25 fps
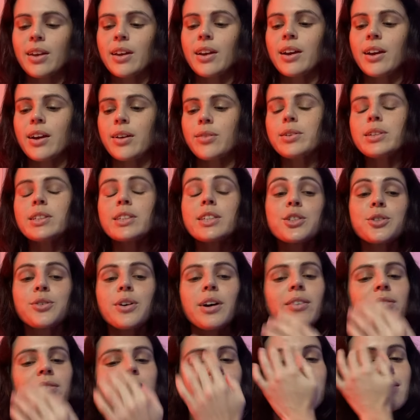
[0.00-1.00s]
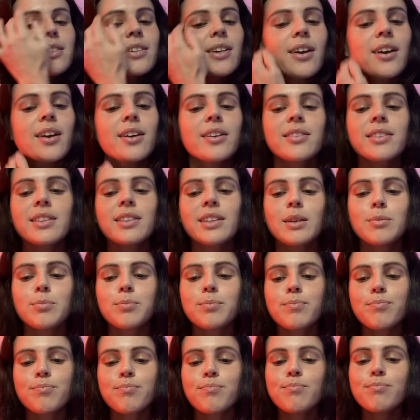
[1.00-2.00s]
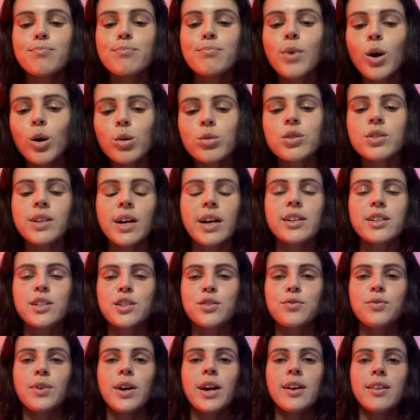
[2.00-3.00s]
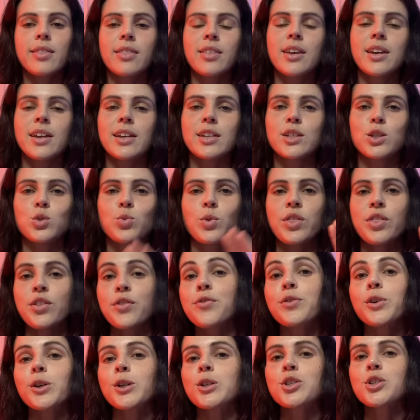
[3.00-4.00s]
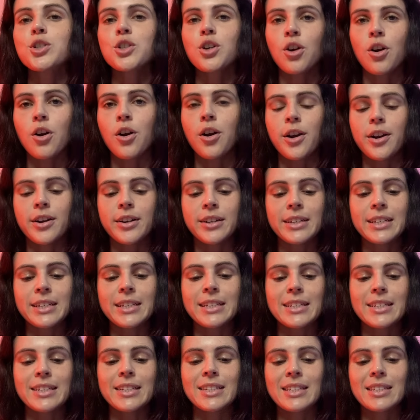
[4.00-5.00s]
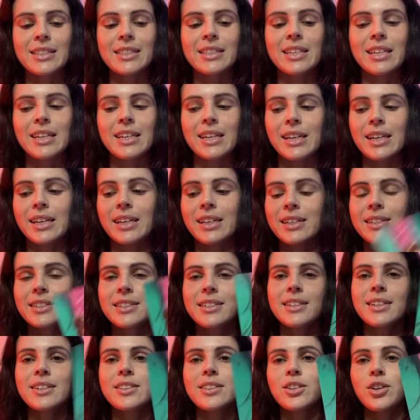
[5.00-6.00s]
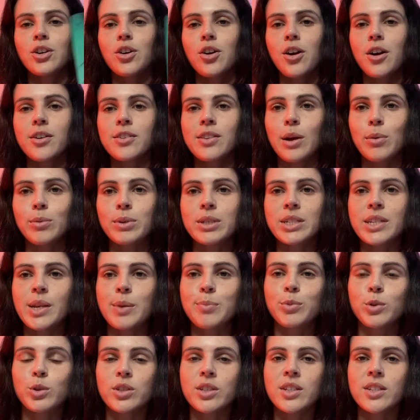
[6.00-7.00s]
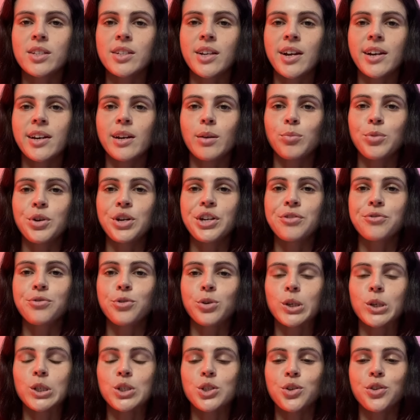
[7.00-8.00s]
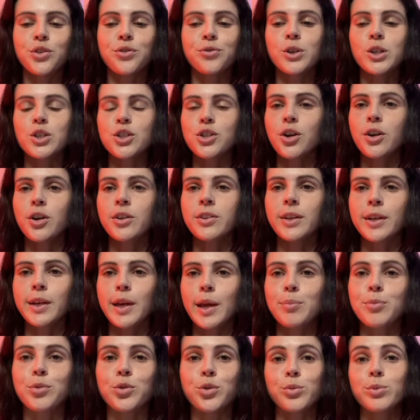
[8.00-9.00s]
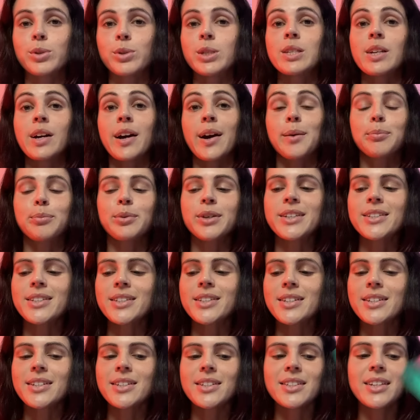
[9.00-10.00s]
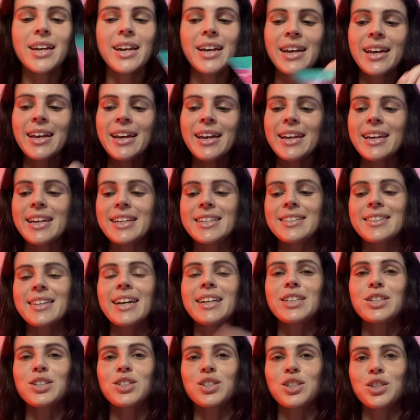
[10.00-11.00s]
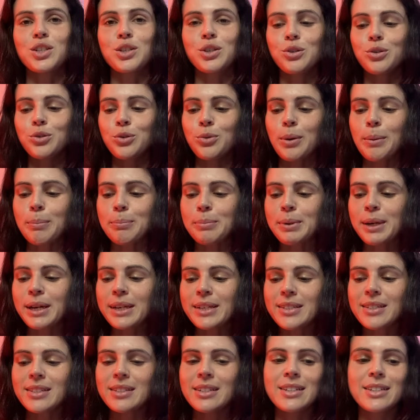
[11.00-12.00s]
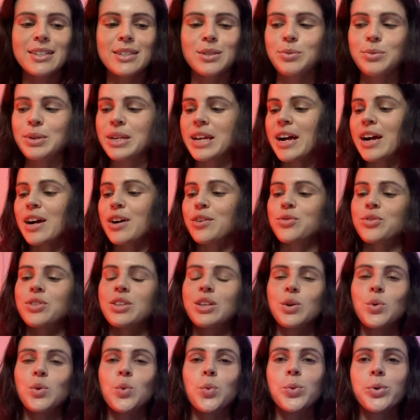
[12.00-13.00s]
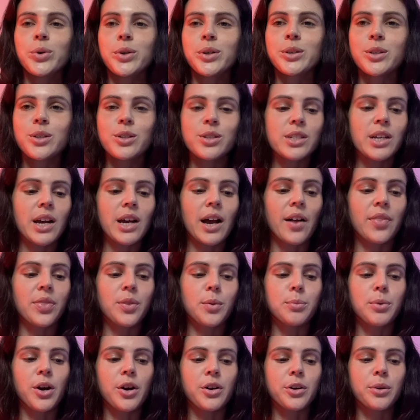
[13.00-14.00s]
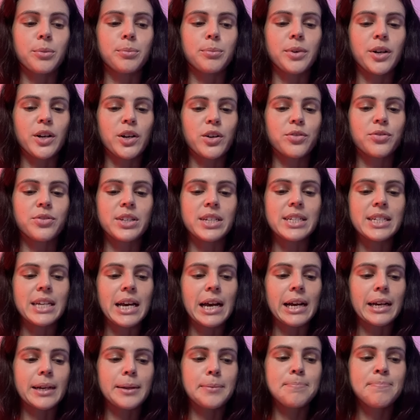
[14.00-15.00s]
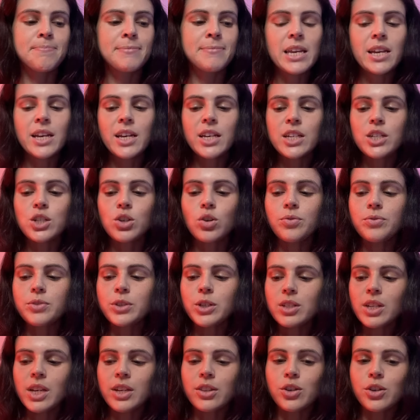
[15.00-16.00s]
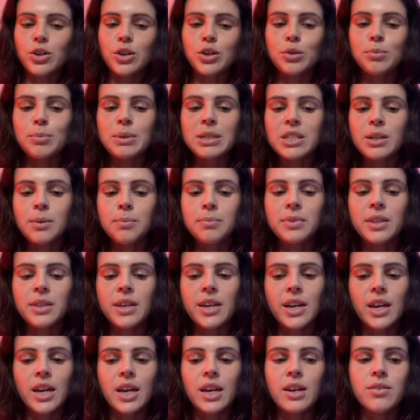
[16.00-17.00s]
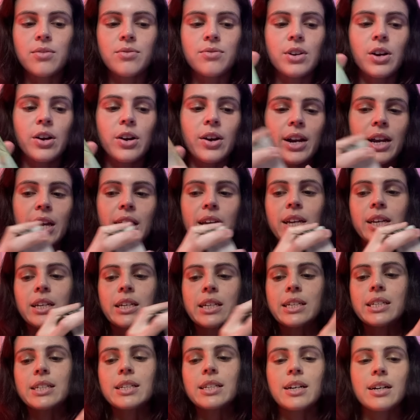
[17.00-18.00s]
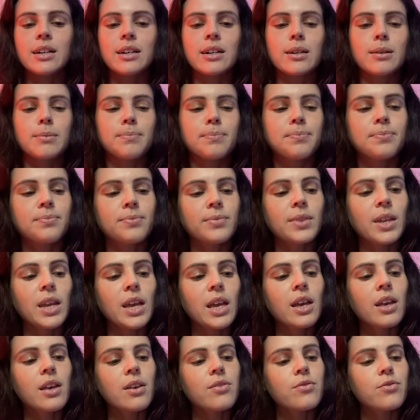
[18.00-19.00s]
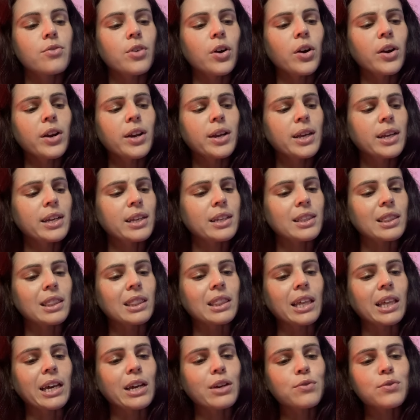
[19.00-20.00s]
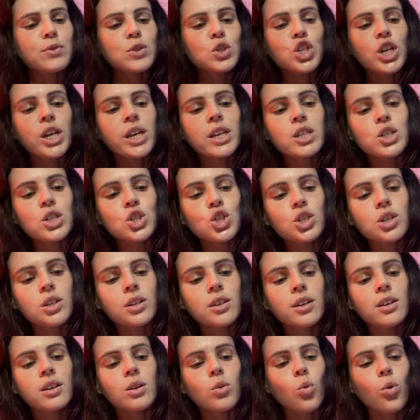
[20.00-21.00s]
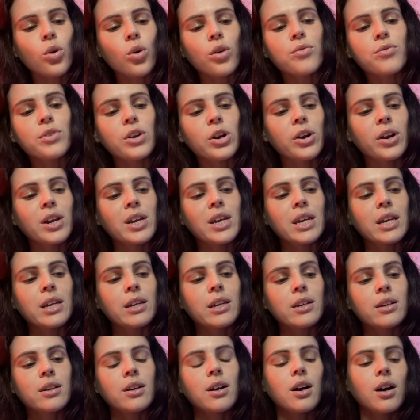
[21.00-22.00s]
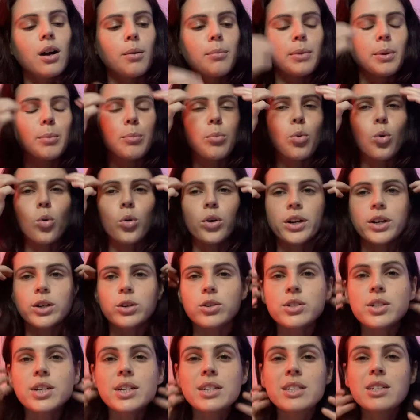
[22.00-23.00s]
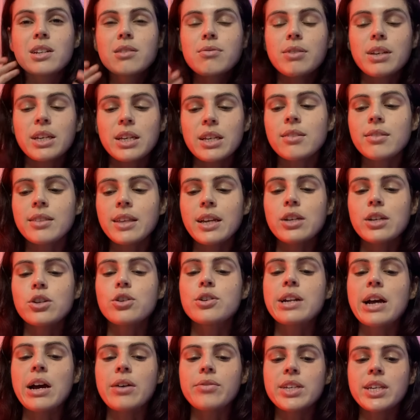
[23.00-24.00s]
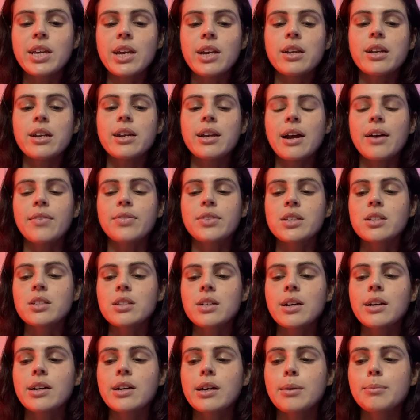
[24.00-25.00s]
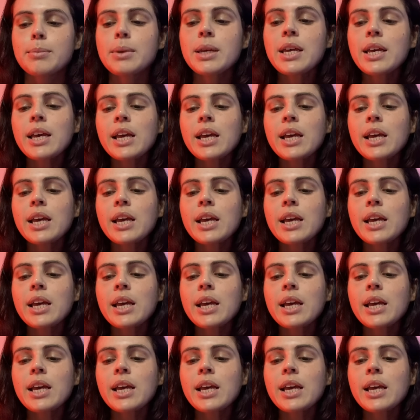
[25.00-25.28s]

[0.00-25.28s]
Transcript: I really do have to say the most satisfying thing is when the first card is the the card that resembles the sign I'm reading for. So the first card that came through was the High Priestess, and that is you, Pisces. We have the World at the bottom of the deck. So it feels like there could be something very um, very life changing or very um, important or significant that you're navigating at this time.